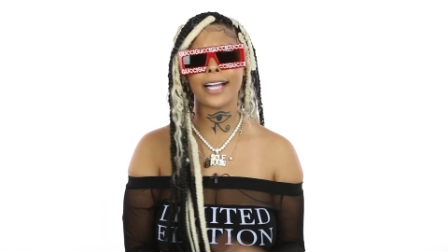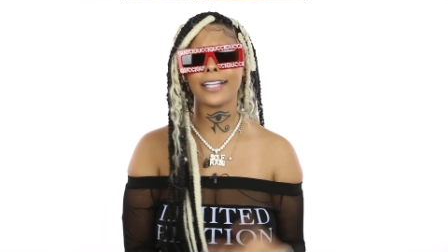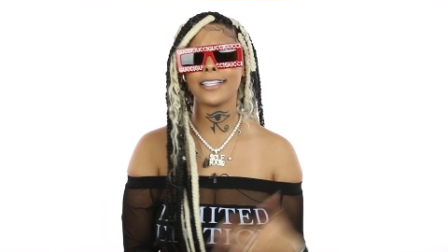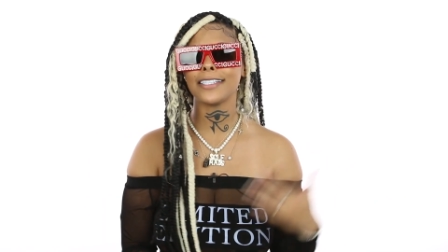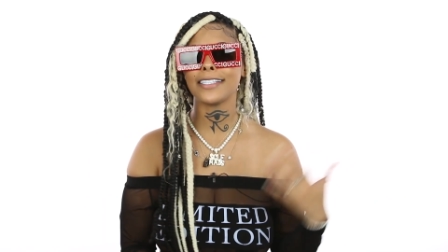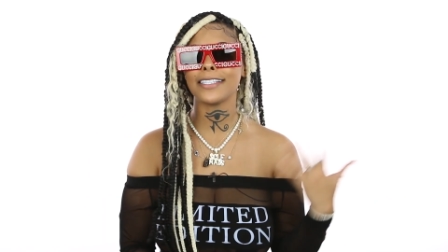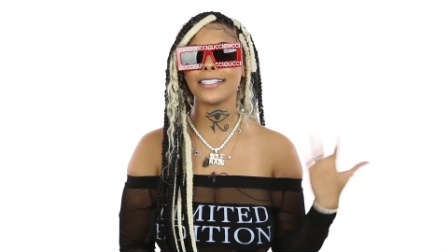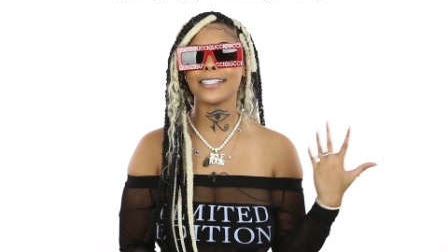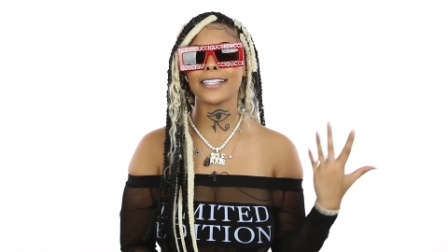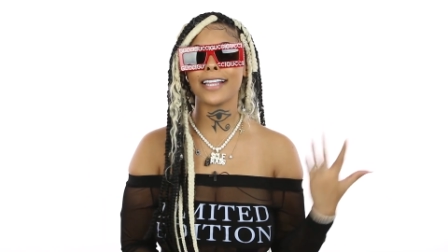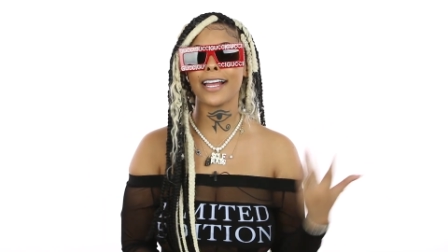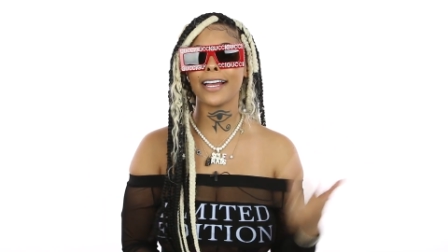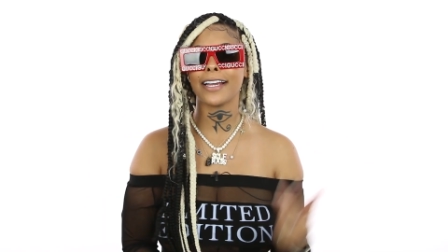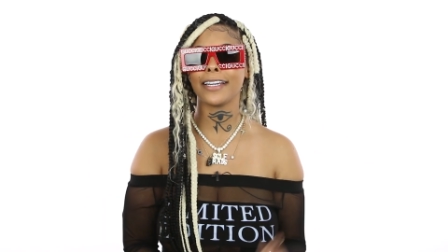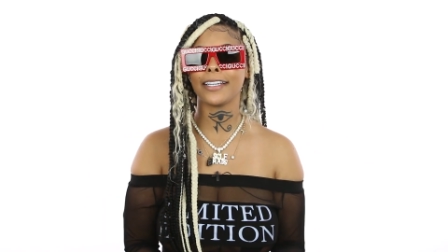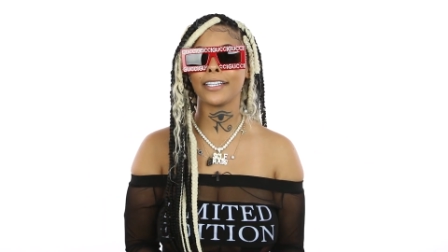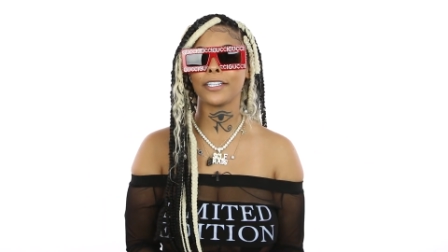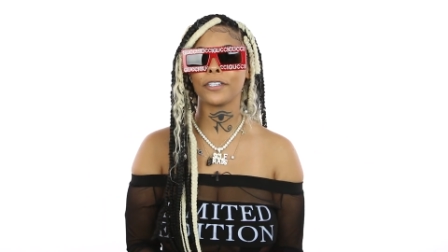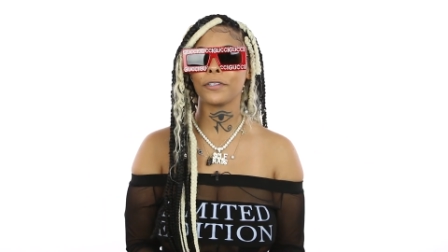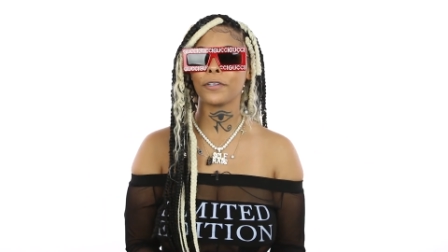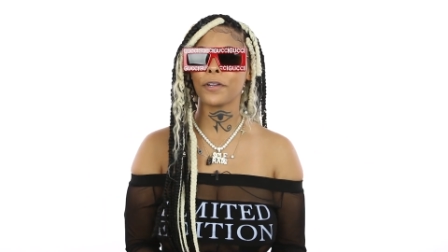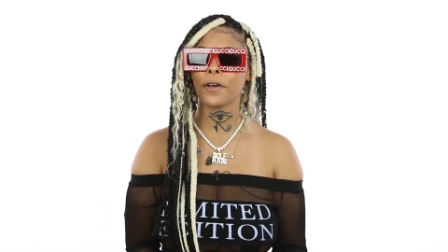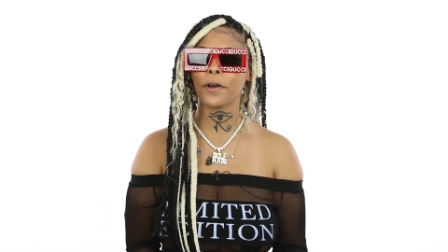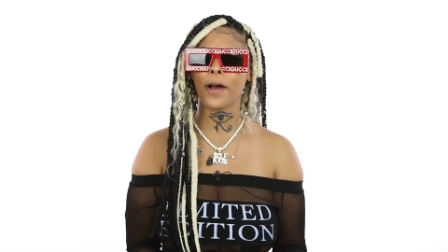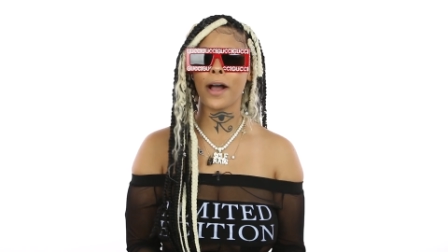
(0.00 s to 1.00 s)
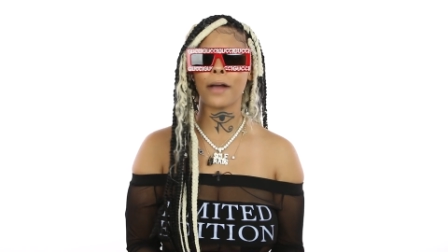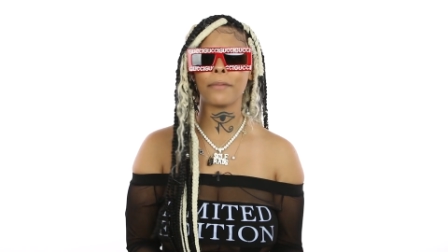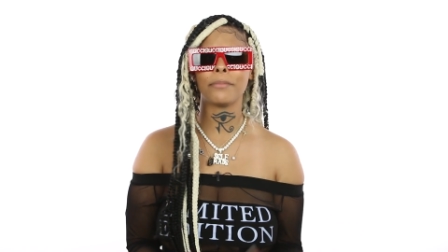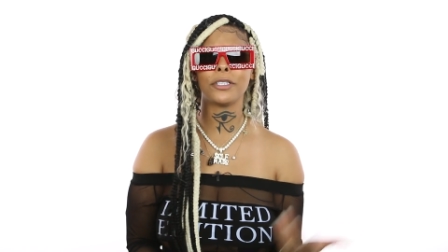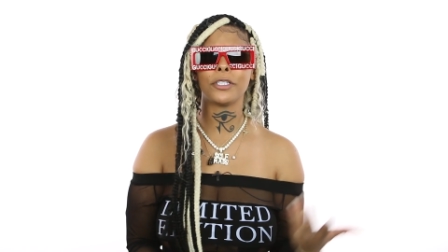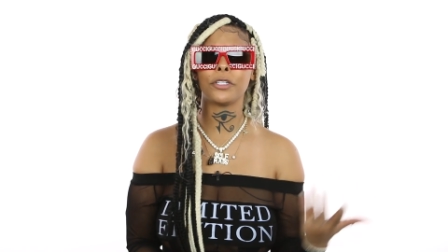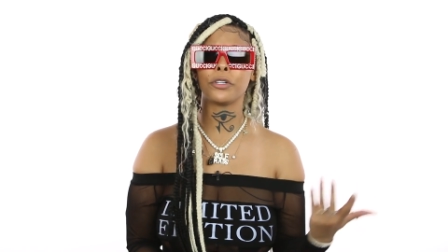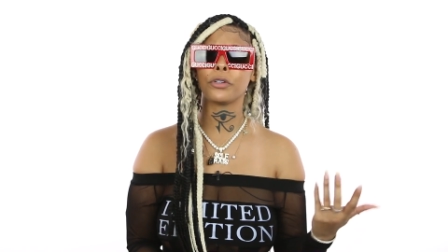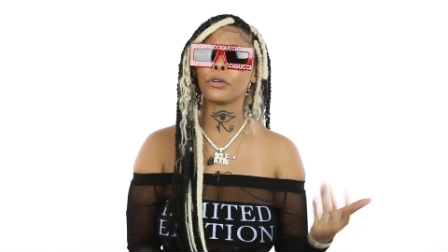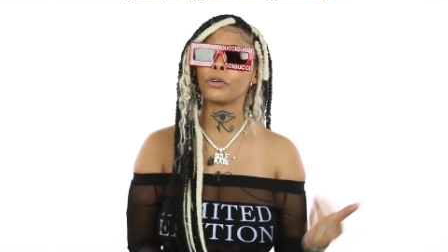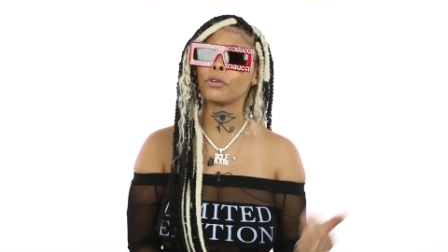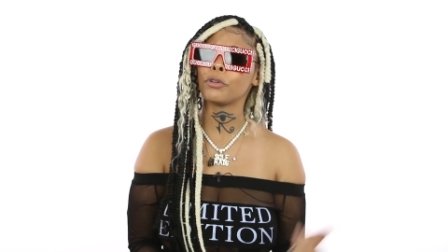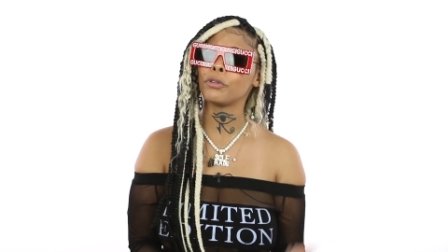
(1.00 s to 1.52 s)
I just like you know I
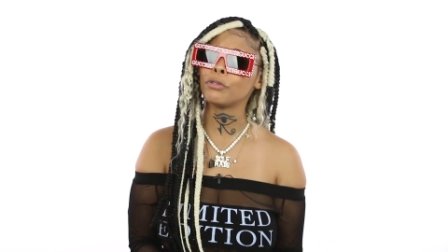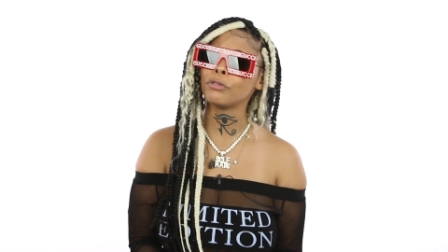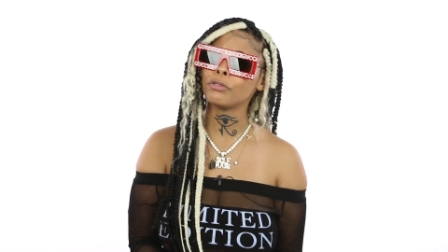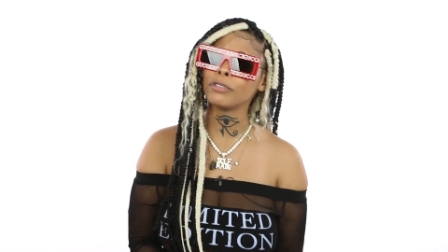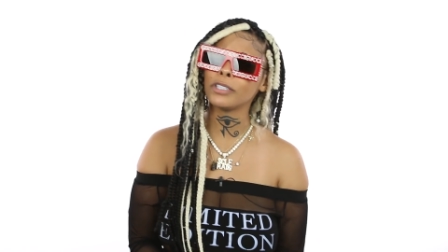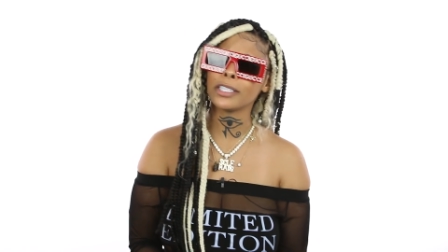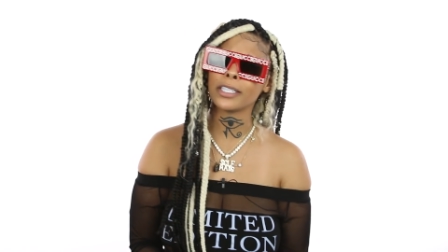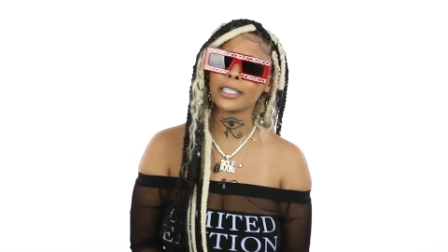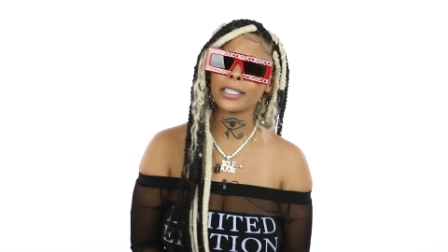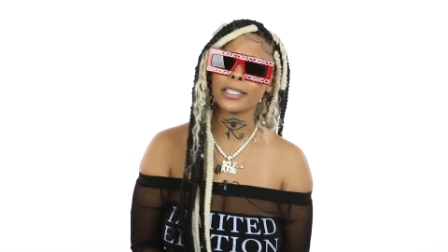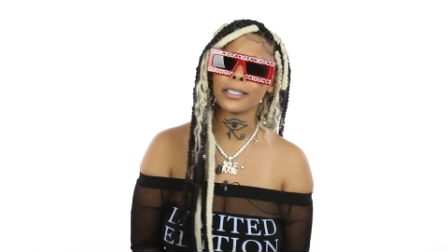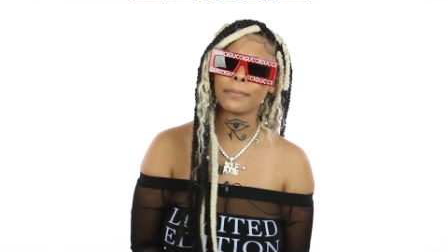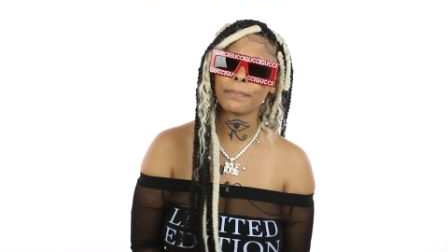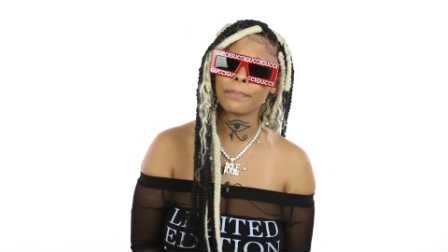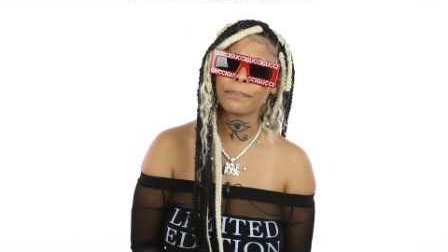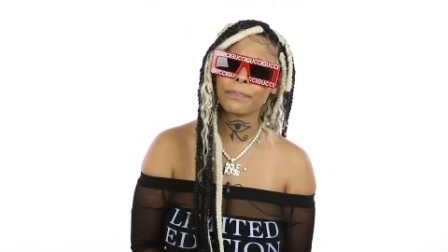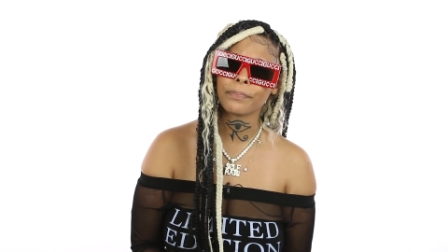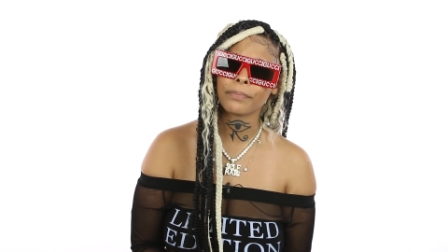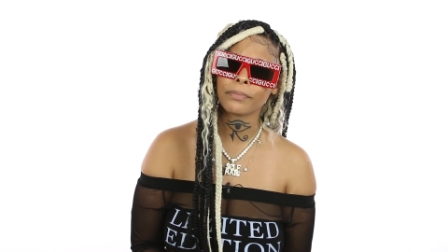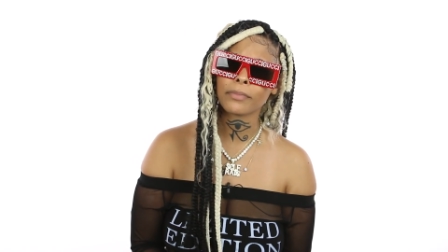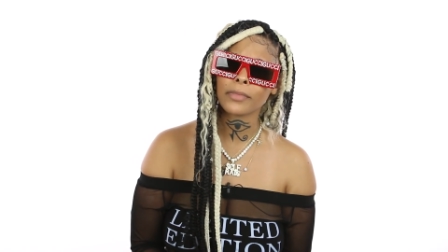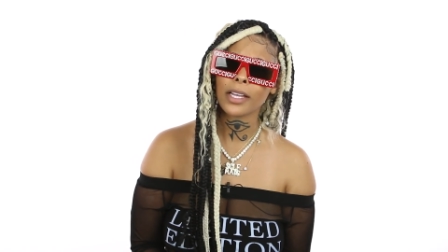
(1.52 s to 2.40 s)
be cooling.